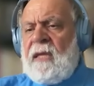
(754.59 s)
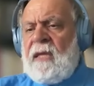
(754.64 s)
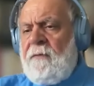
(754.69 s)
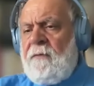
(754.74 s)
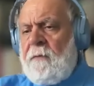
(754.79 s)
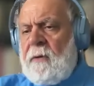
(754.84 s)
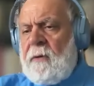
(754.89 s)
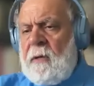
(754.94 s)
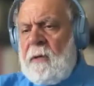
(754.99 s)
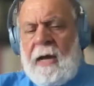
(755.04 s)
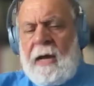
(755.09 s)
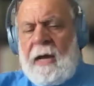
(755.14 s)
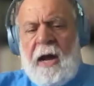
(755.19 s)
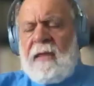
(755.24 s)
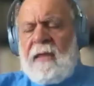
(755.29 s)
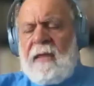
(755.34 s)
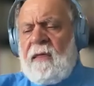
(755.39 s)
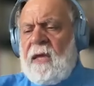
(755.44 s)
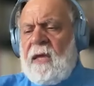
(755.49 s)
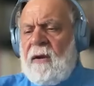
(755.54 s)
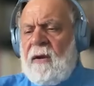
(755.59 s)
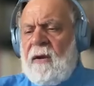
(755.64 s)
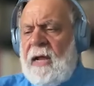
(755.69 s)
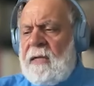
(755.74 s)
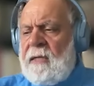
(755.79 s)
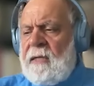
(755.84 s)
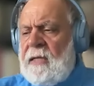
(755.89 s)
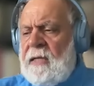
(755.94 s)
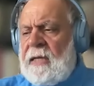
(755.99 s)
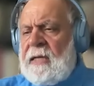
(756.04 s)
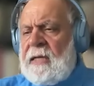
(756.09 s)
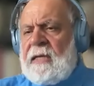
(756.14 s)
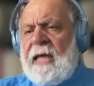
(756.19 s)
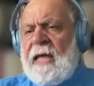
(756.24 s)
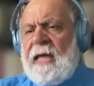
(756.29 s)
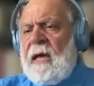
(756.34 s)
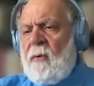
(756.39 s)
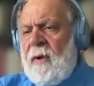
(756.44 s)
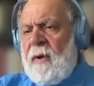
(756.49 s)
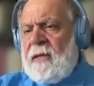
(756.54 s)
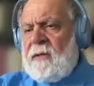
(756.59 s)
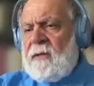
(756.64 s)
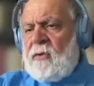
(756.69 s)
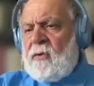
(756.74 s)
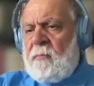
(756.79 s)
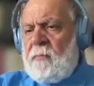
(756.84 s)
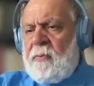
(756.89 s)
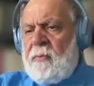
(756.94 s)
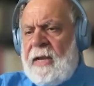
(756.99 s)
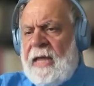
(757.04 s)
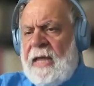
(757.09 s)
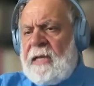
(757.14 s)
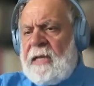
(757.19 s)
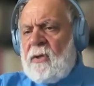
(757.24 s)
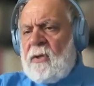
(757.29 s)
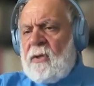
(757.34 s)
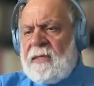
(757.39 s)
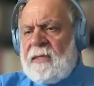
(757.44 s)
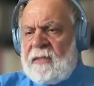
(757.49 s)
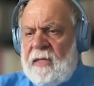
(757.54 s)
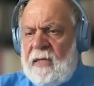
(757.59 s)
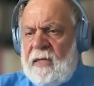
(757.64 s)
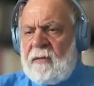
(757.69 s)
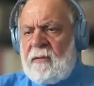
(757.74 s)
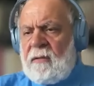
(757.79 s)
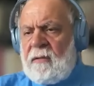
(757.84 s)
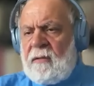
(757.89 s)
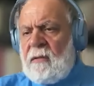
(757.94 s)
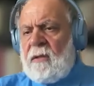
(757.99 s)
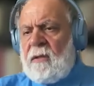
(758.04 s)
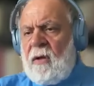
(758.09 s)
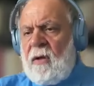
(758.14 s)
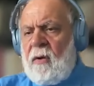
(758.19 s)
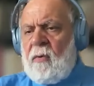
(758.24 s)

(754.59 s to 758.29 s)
But if Heidegger and Derrida went to Plato and said,